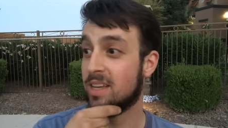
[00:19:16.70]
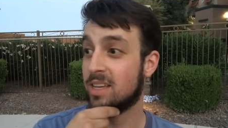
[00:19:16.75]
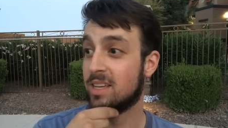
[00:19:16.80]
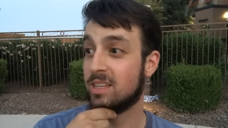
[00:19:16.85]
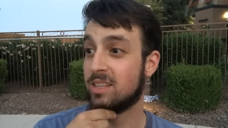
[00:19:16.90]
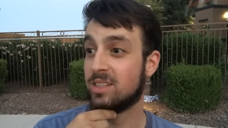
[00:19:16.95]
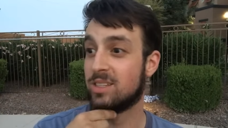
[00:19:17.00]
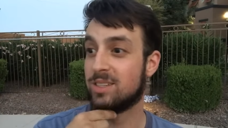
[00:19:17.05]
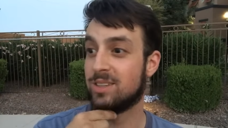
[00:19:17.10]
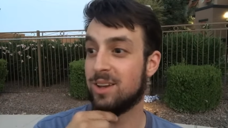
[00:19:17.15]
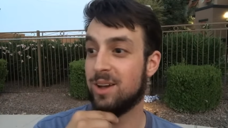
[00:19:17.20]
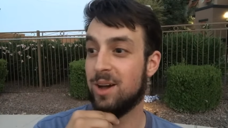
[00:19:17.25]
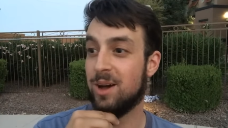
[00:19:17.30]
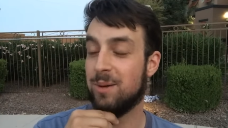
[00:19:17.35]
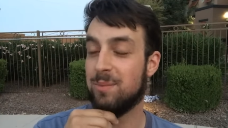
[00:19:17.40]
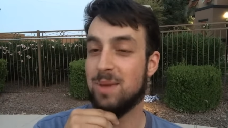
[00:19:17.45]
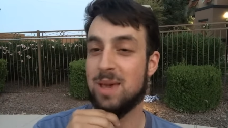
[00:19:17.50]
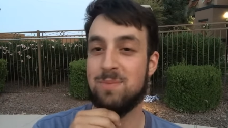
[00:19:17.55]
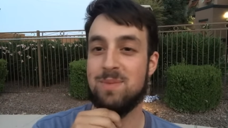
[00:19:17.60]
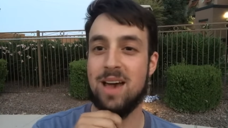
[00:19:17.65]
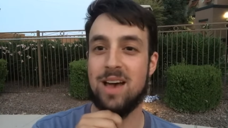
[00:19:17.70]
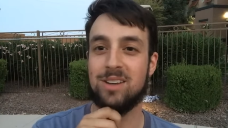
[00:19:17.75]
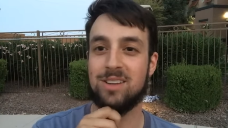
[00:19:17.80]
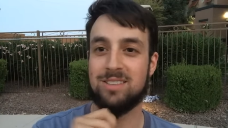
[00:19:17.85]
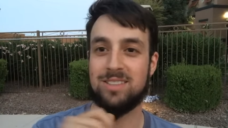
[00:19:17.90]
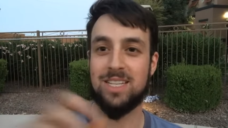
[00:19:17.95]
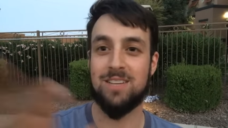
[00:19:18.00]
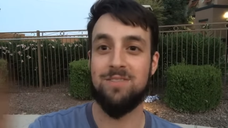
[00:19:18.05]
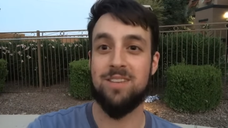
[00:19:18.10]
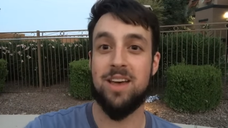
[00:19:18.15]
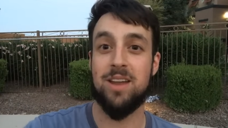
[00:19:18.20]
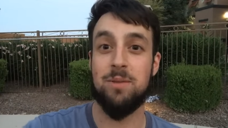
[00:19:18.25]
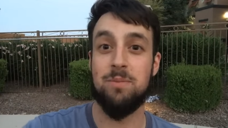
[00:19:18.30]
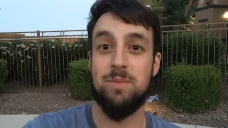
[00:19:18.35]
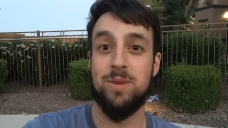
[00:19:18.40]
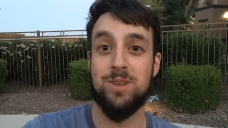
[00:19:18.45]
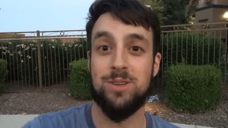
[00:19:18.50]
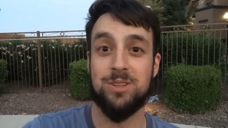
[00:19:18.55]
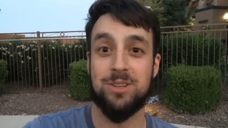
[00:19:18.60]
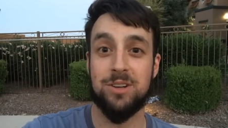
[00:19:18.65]
So maybe I'll just leave that a
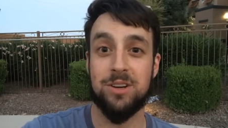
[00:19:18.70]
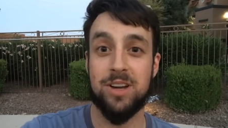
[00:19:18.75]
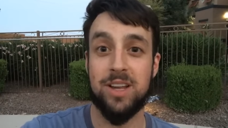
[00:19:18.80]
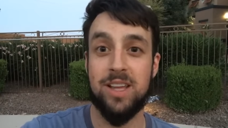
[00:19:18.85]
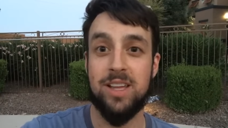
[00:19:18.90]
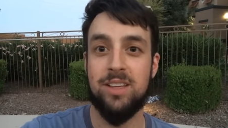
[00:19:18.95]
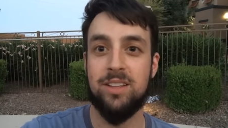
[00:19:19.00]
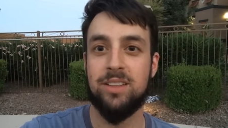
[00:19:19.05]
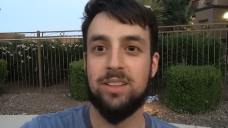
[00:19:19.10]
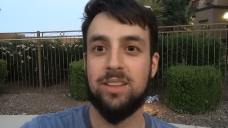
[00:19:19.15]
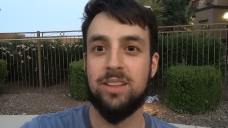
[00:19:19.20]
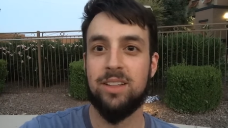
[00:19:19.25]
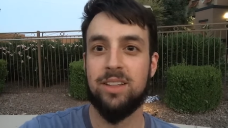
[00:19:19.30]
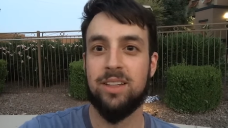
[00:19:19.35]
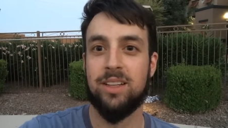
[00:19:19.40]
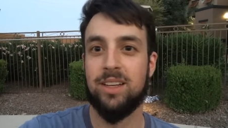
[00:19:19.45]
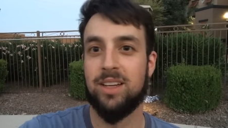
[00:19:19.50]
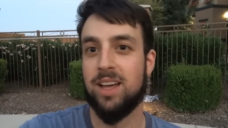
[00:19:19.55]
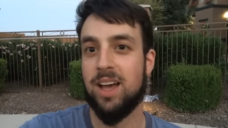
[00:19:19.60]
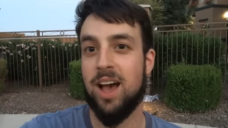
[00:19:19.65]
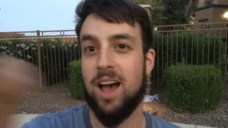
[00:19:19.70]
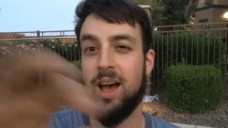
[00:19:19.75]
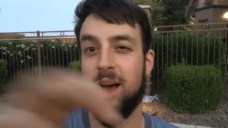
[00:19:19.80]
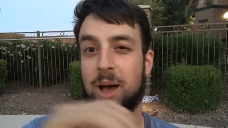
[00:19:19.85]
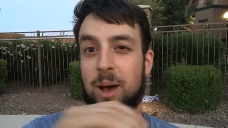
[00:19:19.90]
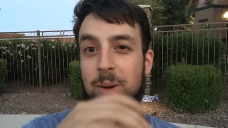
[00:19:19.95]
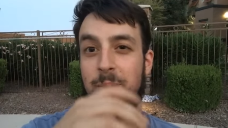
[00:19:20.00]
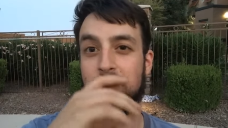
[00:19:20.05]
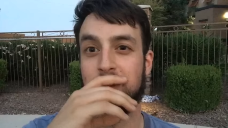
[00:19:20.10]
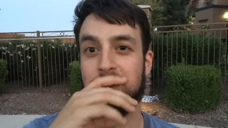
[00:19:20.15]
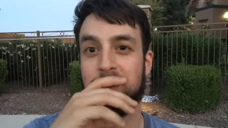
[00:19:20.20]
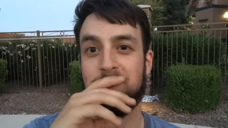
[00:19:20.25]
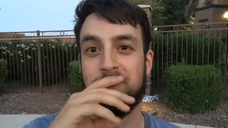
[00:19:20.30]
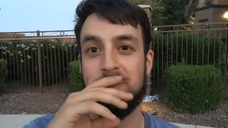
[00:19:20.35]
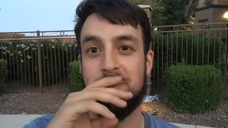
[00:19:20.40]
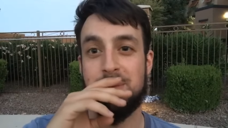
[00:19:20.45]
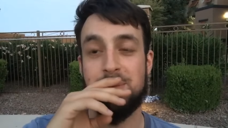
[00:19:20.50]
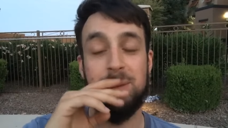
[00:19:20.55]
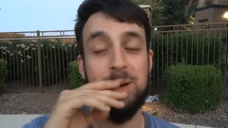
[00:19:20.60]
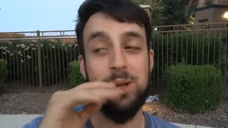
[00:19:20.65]
mystery. Um,
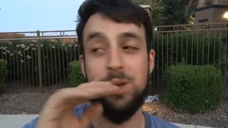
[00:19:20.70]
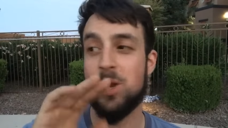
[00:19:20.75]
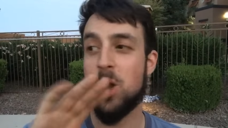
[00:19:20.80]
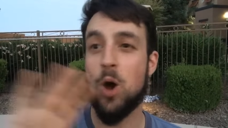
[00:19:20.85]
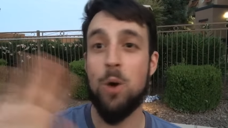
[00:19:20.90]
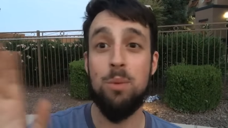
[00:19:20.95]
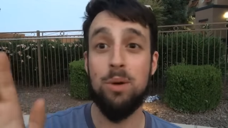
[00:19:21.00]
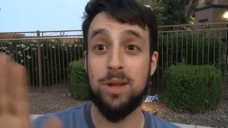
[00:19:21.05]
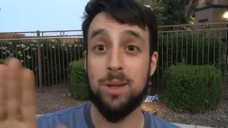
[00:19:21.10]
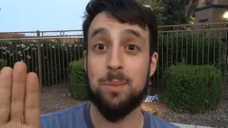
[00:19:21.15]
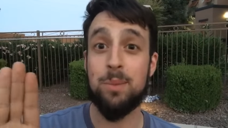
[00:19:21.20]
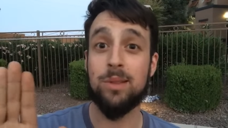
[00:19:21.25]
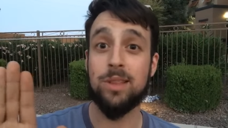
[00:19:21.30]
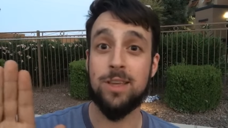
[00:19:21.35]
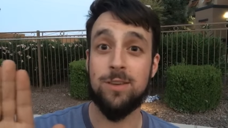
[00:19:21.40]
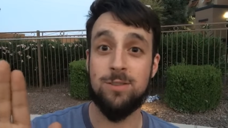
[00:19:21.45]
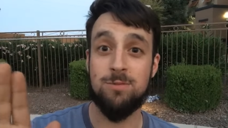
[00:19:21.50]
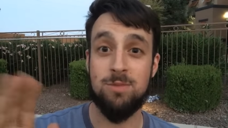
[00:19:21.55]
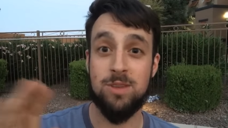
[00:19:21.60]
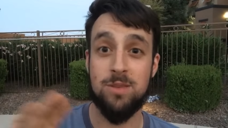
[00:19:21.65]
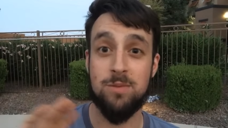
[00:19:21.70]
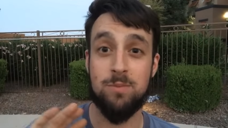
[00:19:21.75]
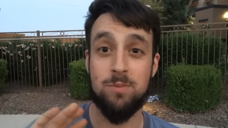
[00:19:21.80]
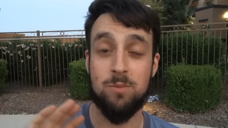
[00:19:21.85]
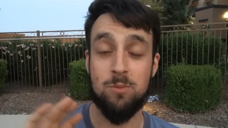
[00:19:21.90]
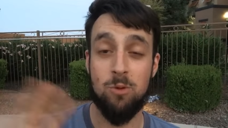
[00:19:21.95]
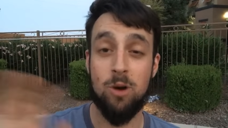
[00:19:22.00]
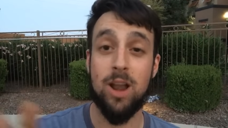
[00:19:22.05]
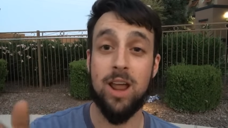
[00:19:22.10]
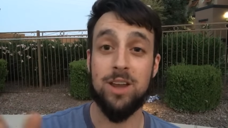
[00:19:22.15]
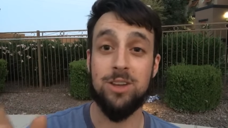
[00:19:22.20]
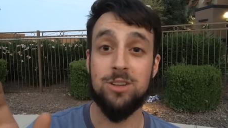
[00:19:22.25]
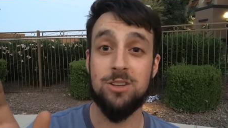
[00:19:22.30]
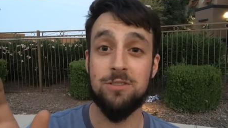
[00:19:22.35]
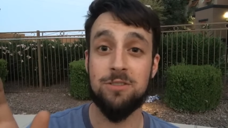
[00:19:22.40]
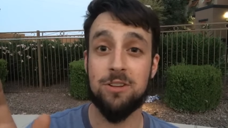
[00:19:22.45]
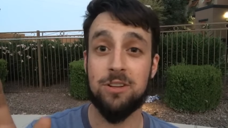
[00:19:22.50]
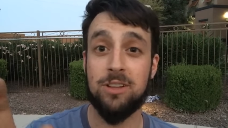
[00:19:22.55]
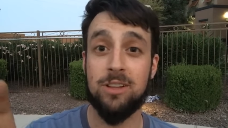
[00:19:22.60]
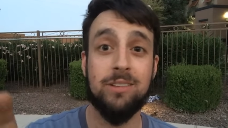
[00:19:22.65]
but nobody believes me what I do
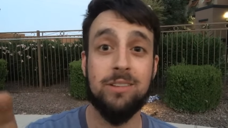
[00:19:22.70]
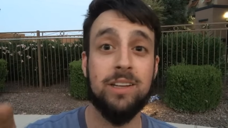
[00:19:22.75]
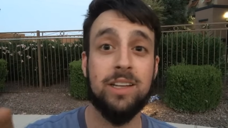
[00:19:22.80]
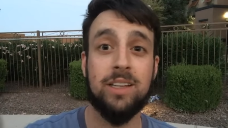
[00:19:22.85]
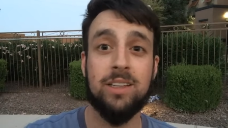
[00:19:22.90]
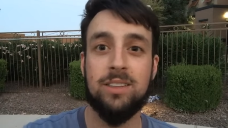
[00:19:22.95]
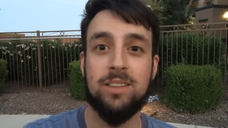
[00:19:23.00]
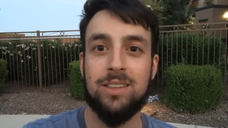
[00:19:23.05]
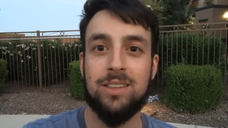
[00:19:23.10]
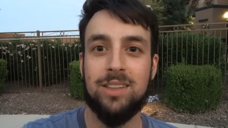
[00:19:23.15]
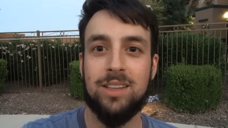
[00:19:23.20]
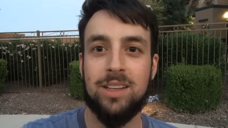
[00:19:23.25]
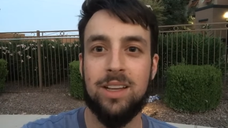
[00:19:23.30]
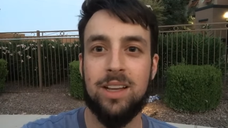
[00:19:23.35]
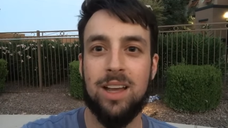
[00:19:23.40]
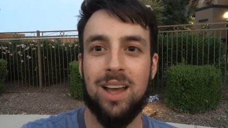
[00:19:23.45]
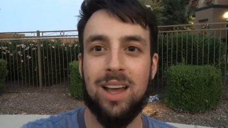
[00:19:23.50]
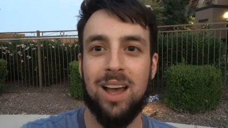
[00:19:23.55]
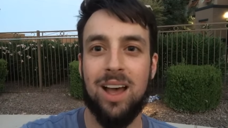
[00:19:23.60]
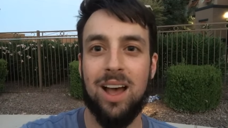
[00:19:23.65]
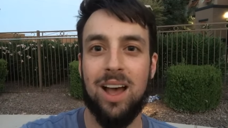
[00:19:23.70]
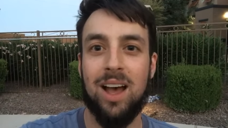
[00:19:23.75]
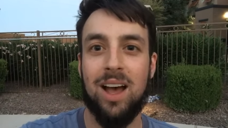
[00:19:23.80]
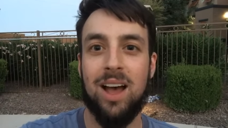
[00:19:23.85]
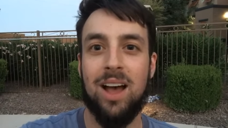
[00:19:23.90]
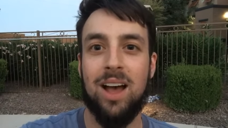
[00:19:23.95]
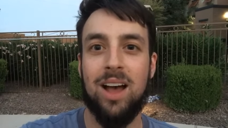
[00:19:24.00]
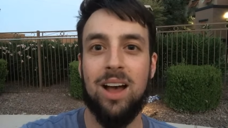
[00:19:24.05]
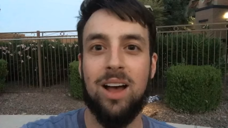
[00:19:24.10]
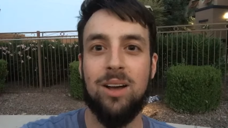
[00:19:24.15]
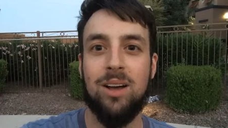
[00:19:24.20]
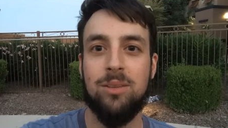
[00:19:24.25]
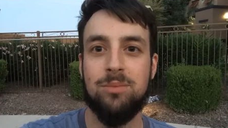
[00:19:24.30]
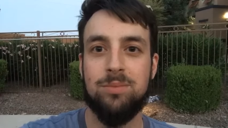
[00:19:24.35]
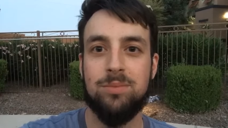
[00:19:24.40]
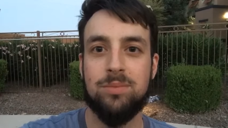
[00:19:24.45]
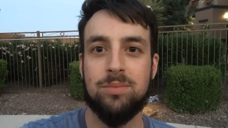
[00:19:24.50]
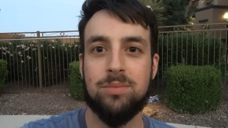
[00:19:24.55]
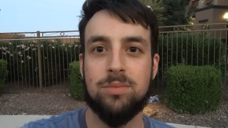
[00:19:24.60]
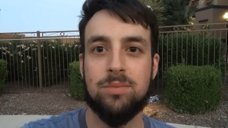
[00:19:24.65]
for a living. Um,
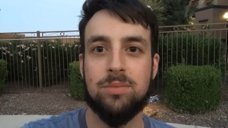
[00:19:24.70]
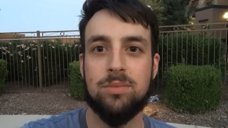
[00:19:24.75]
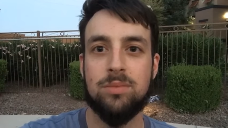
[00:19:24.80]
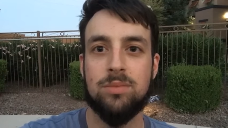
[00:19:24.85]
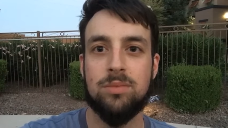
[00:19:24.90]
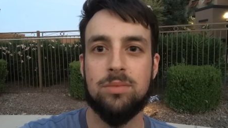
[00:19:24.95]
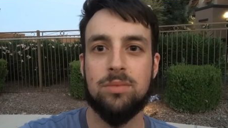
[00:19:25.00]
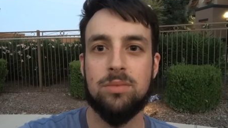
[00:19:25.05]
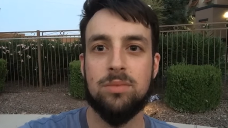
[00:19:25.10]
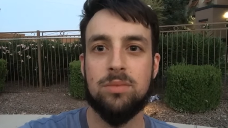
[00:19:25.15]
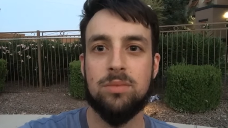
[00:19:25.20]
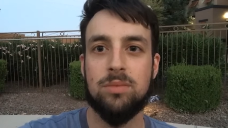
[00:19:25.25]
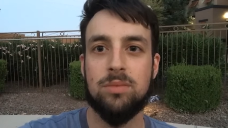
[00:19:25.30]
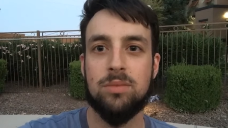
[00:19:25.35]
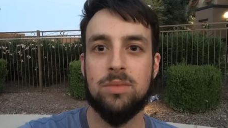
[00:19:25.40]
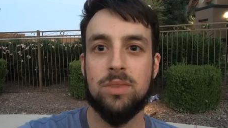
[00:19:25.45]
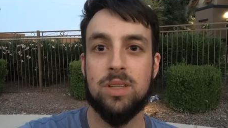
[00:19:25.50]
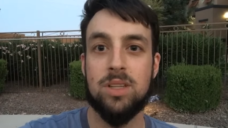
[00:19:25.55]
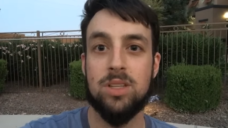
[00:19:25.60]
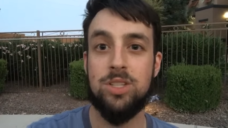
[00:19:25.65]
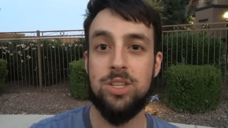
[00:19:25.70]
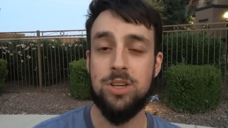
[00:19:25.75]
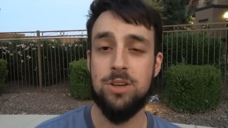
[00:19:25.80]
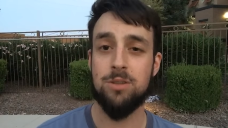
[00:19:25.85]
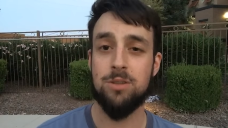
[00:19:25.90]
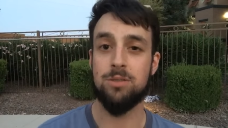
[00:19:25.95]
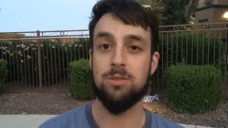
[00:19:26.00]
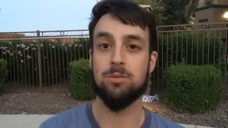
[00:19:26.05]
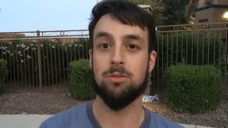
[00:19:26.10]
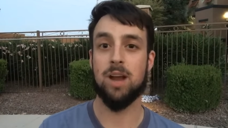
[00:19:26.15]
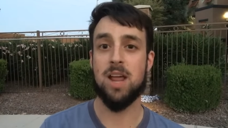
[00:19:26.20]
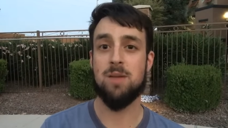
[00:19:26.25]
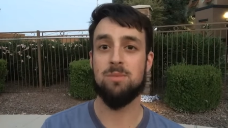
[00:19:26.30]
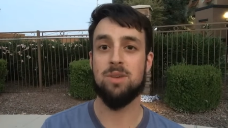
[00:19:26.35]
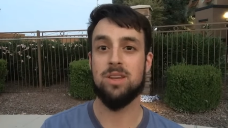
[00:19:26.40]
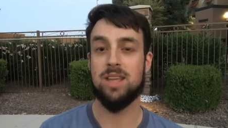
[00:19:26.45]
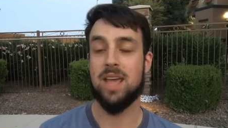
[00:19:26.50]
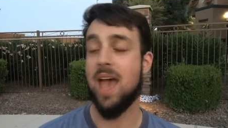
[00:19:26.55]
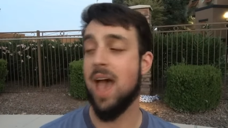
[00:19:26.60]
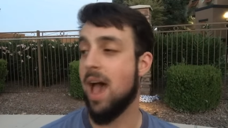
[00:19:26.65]
dude,
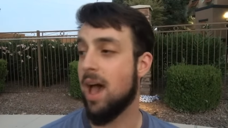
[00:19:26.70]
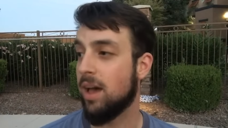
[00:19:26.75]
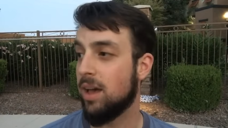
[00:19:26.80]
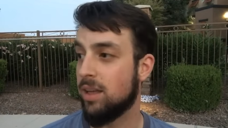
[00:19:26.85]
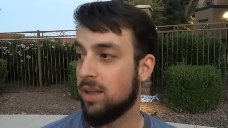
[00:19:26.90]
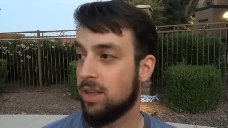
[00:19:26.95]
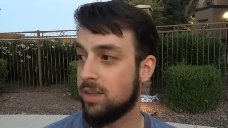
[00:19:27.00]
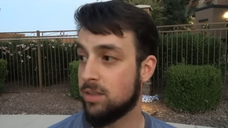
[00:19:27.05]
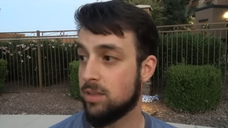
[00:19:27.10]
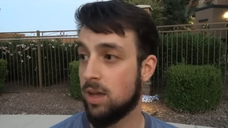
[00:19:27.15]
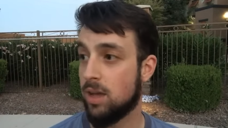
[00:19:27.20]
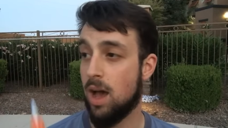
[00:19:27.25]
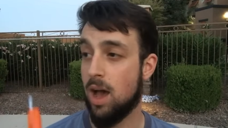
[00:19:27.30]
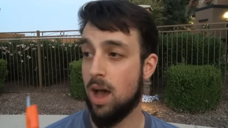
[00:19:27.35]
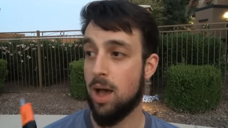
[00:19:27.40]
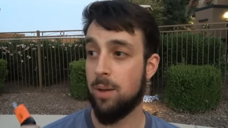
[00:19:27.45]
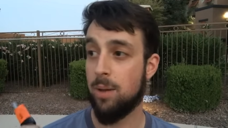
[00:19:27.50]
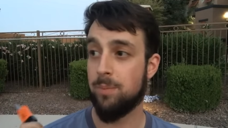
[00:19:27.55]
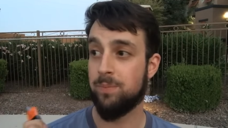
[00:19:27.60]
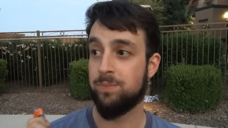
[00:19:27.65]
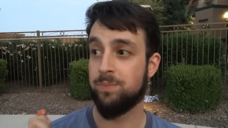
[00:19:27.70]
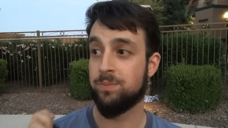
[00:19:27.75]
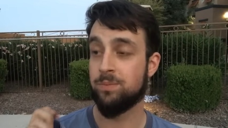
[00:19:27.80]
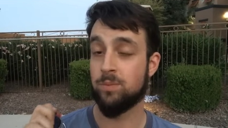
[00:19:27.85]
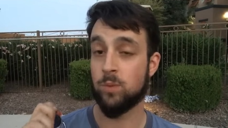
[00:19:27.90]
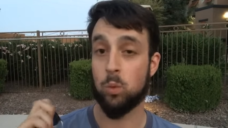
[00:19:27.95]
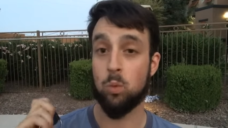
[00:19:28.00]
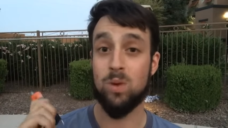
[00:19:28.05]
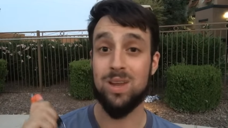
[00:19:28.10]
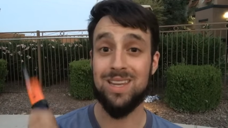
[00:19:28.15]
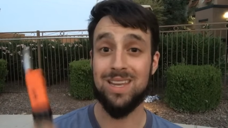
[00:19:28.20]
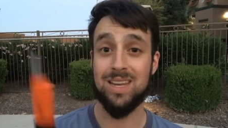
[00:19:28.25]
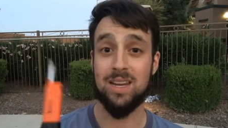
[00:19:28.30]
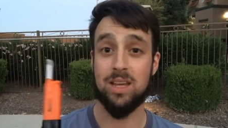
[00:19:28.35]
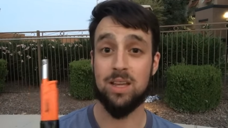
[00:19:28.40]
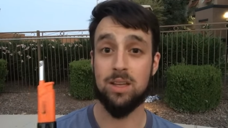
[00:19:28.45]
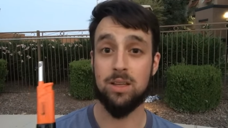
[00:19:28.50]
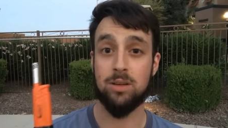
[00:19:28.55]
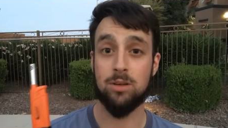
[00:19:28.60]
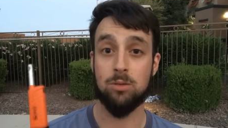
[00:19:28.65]
Raymond, yeah. Um, we need
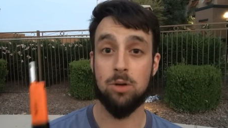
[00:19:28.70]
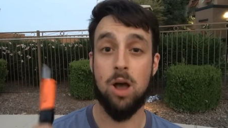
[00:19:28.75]
a.